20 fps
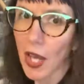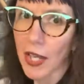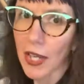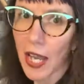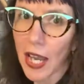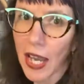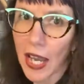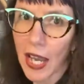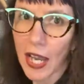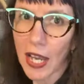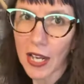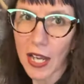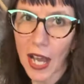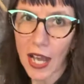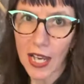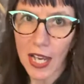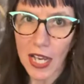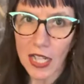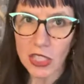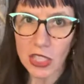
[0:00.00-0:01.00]
and I
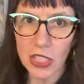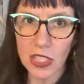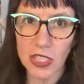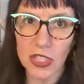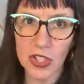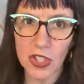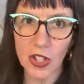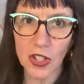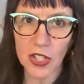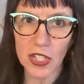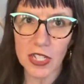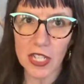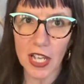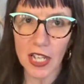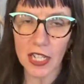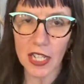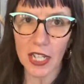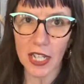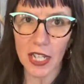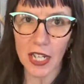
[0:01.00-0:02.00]
actually started
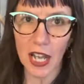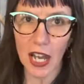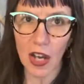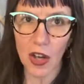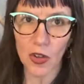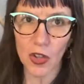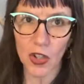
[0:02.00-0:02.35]
taking it out